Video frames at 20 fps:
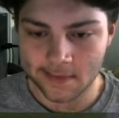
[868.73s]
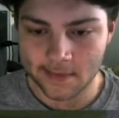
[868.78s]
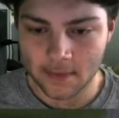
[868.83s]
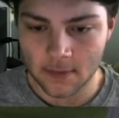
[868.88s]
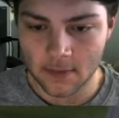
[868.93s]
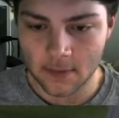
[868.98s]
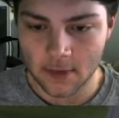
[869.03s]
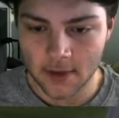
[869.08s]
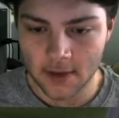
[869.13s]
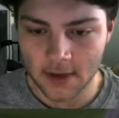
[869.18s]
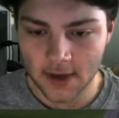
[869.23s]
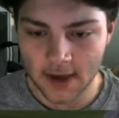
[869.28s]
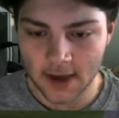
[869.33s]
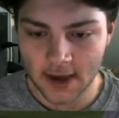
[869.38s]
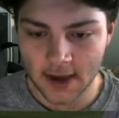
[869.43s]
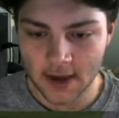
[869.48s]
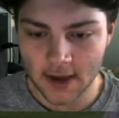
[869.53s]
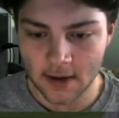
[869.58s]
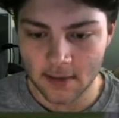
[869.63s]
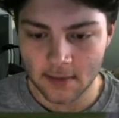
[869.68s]
Once
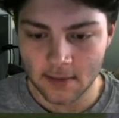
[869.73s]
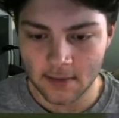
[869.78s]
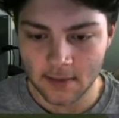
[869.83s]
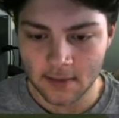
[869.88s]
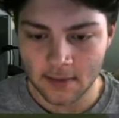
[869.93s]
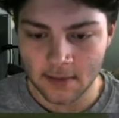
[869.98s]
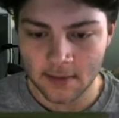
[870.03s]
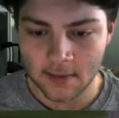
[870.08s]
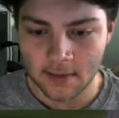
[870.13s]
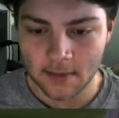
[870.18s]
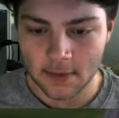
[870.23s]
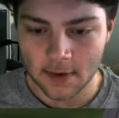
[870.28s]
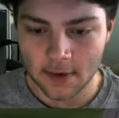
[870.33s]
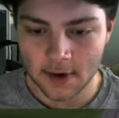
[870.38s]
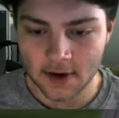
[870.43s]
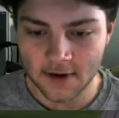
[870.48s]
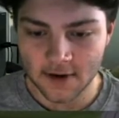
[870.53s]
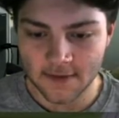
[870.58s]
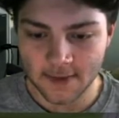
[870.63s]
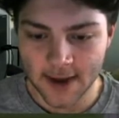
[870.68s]
again,
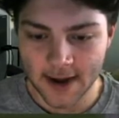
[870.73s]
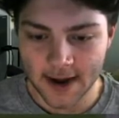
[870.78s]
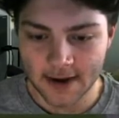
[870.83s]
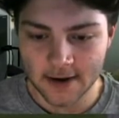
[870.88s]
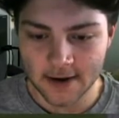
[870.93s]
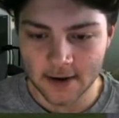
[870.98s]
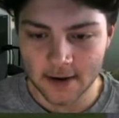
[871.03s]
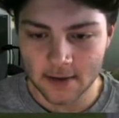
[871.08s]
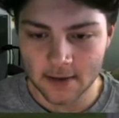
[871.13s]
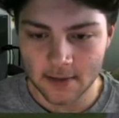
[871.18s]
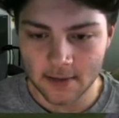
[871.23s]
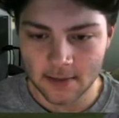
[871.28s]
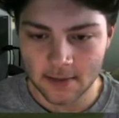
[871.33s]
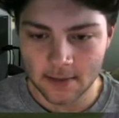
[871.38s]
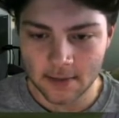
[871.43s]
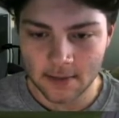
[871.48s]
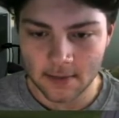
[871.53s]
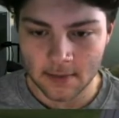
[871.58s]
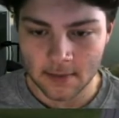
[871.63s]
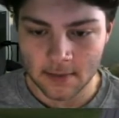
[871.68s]
leadoff batter,
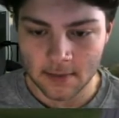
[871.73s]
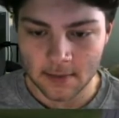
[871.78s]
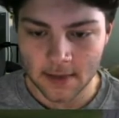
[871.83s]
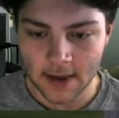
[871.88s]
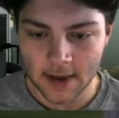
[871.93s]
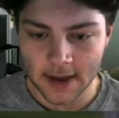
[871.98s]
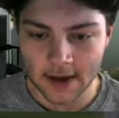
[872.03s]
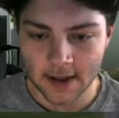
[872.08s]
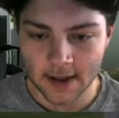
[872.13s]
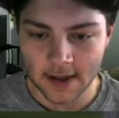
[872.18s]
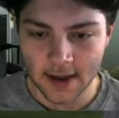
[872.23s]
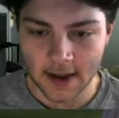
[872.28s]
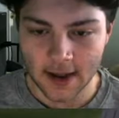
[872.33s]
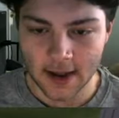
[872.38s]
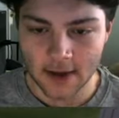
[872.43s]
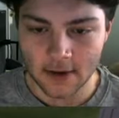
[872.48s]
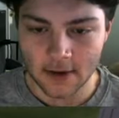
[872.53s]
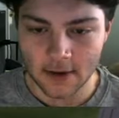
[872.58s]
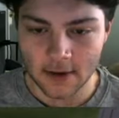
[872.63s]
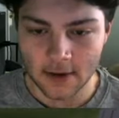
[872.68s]
heading the
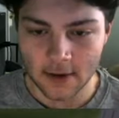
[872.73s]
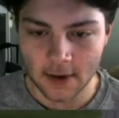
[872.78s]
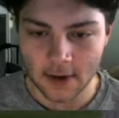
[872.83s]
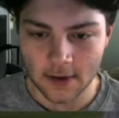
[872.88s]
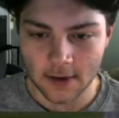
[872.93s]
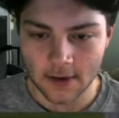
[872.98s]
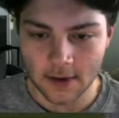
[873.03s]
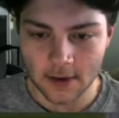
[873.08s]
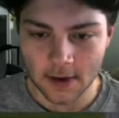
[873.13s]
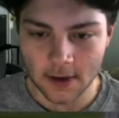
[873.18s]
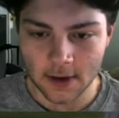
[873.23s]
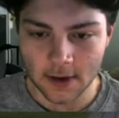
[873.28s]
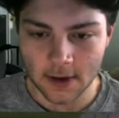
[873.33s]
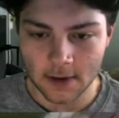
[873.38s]
count, cookies only.